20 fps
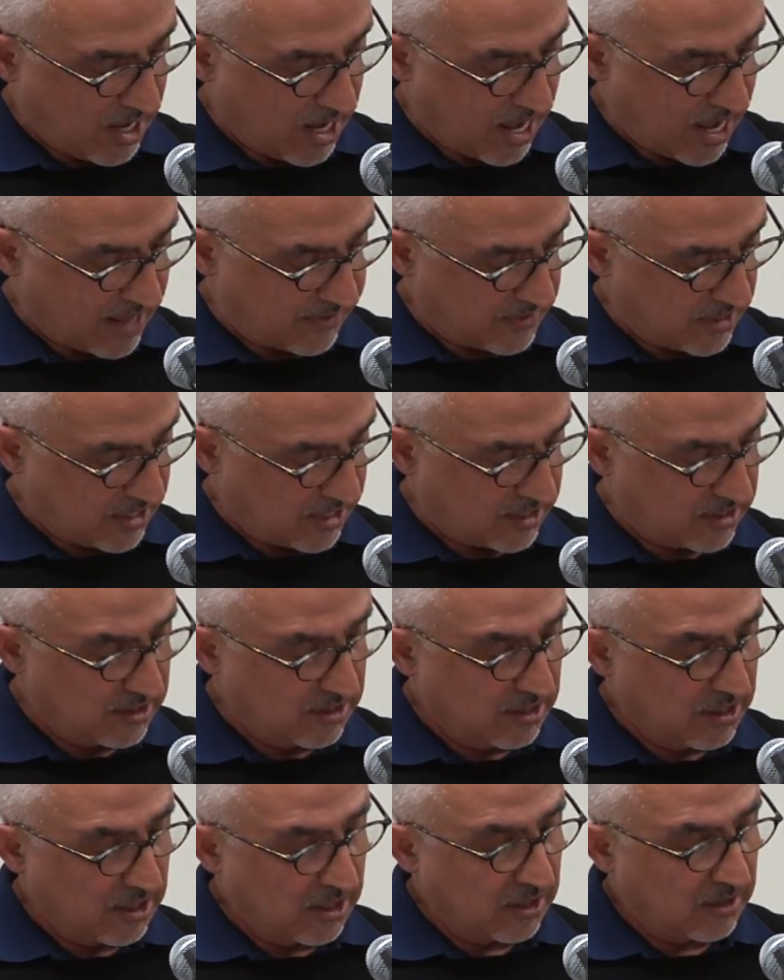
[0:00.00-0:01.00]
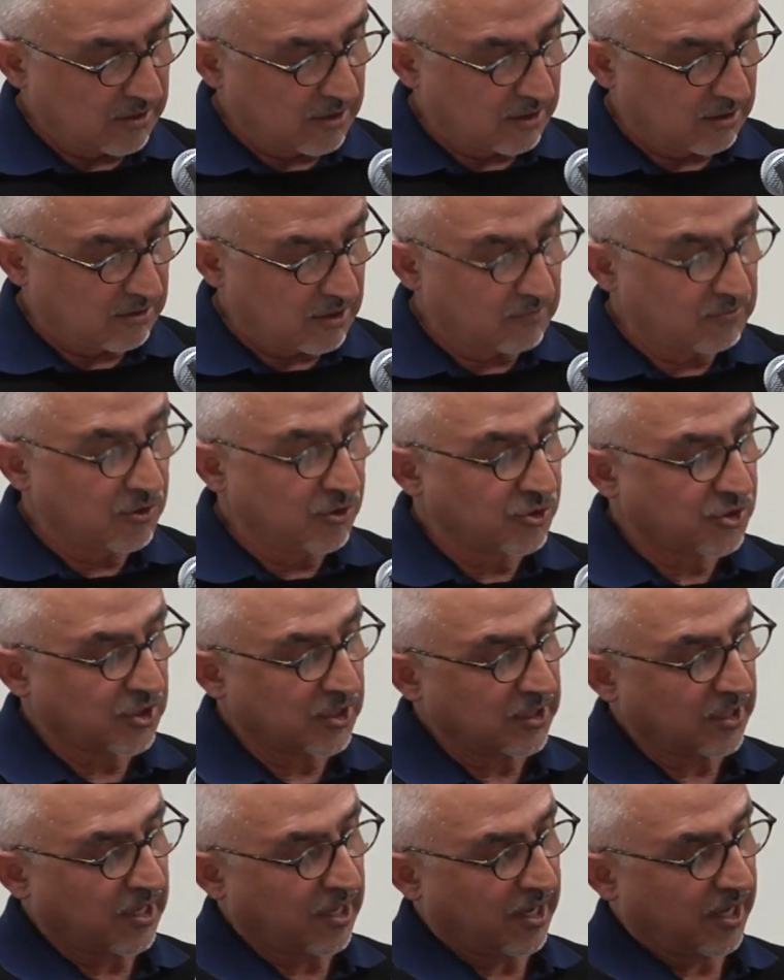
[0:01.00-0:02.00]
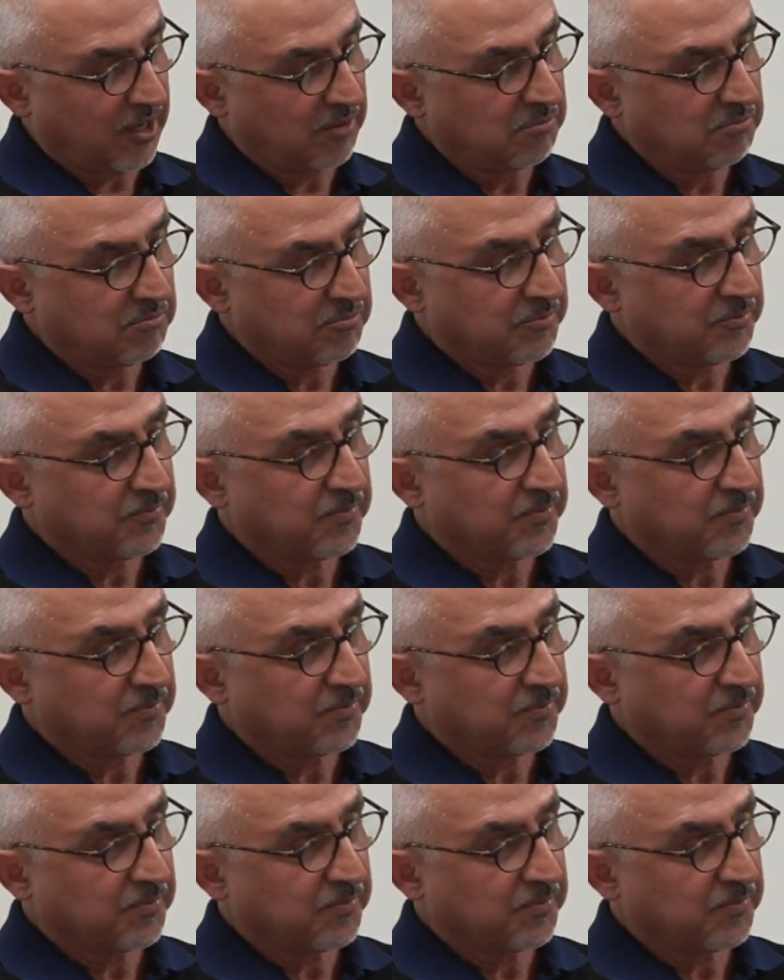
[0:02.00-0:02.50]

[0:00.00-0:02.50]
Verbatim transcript: And then the revolution came,